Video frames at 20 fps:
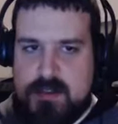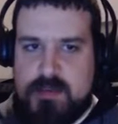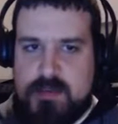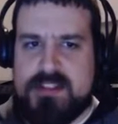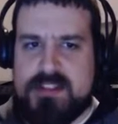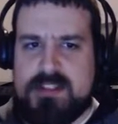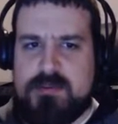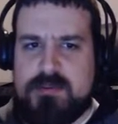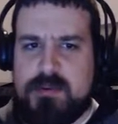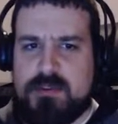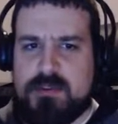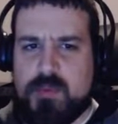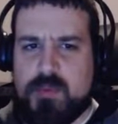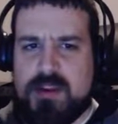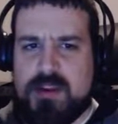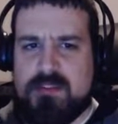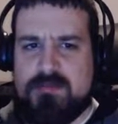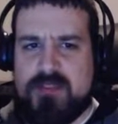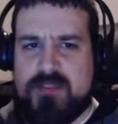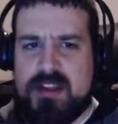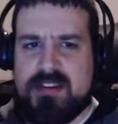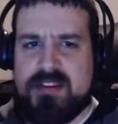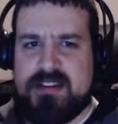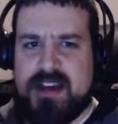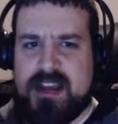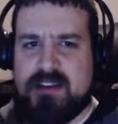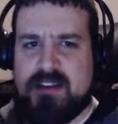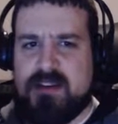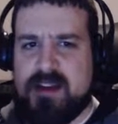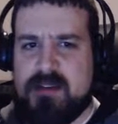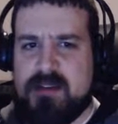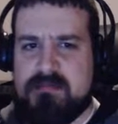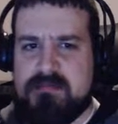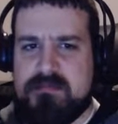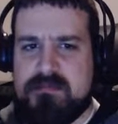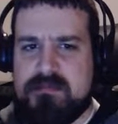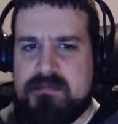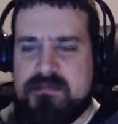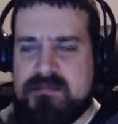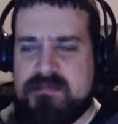is that the one with the weird Venn diagram?
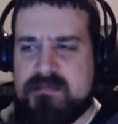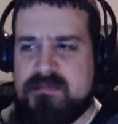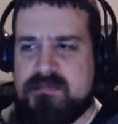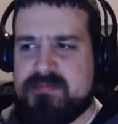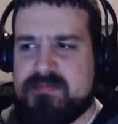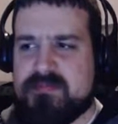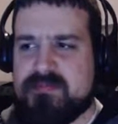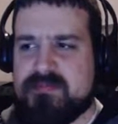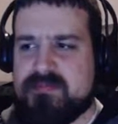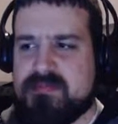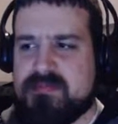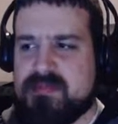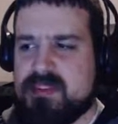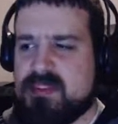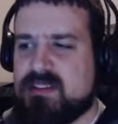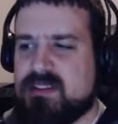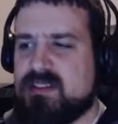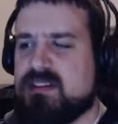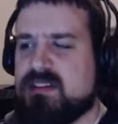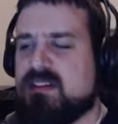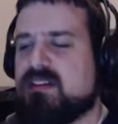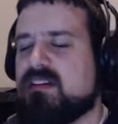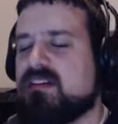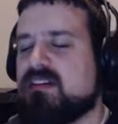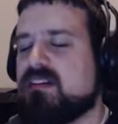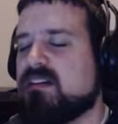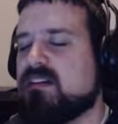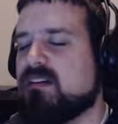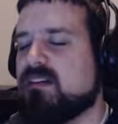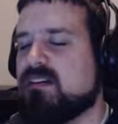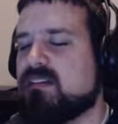Yes. Uh,